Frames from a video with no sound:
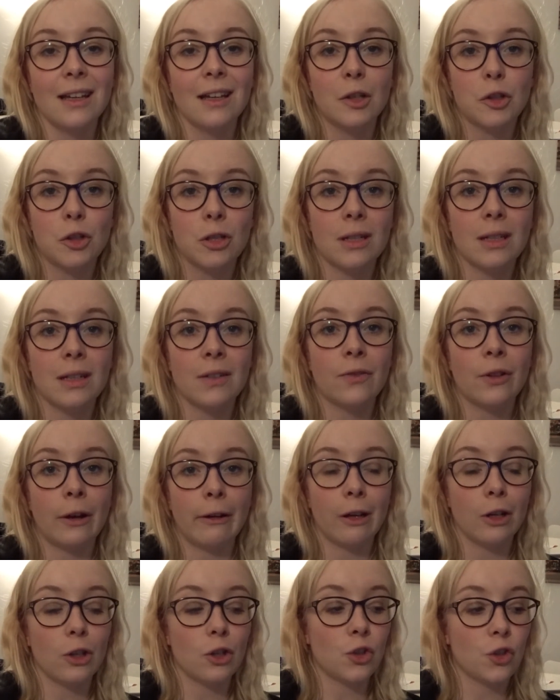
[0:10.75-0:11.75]
She did a very
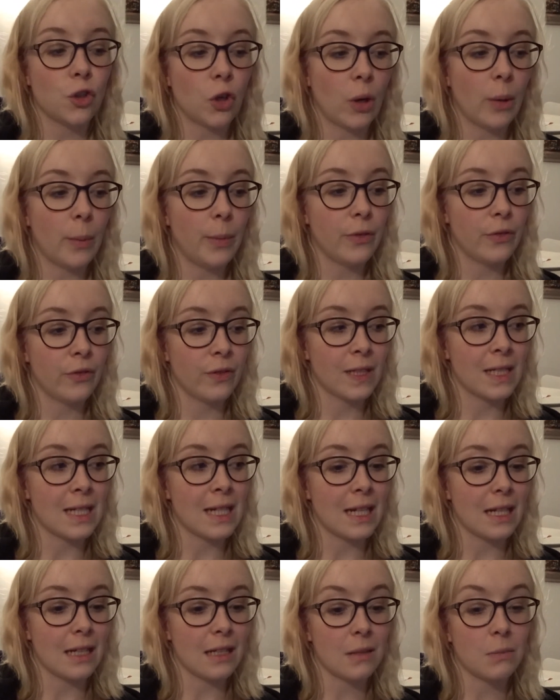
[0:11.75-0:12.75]
good job at
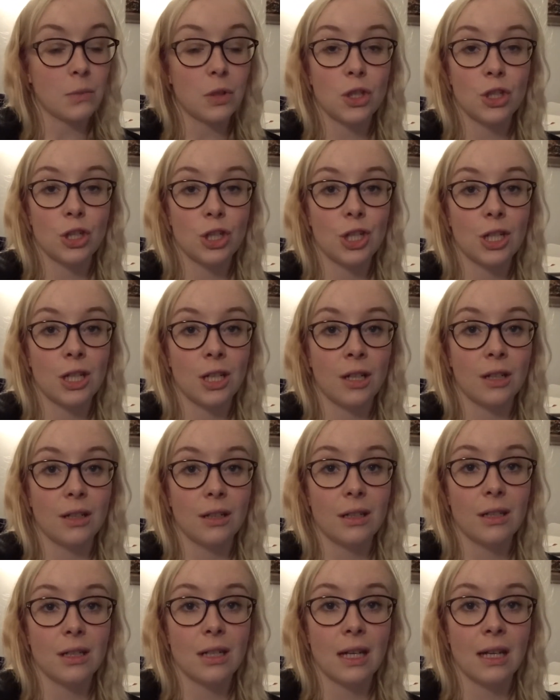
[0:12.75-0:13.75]
fitting in as much as she
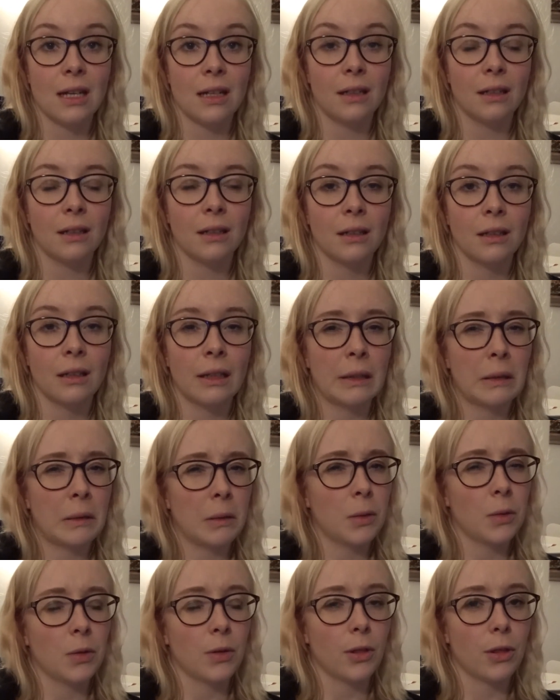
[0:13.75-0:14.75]
could in
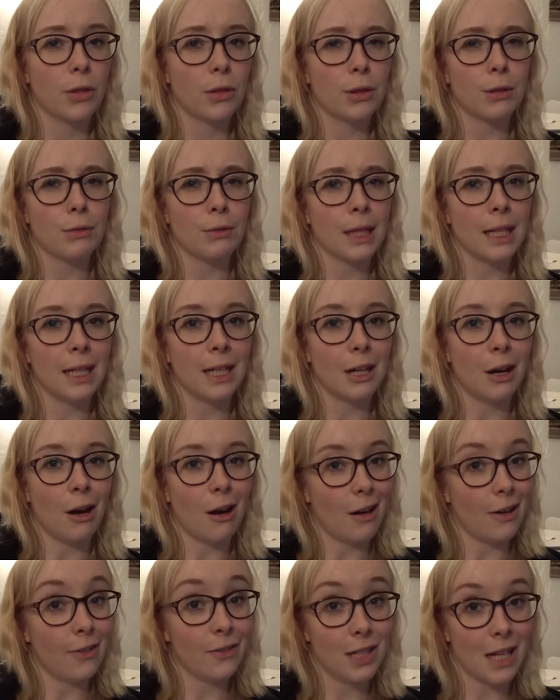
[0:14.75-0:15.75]

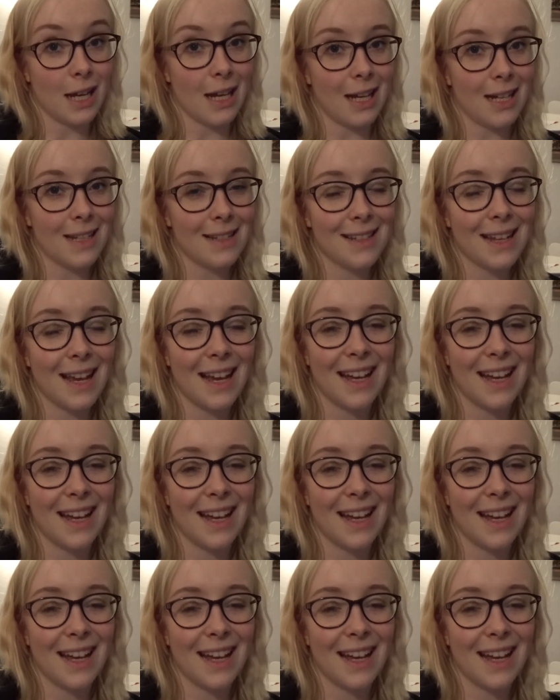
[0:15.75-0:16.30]
3.5 days.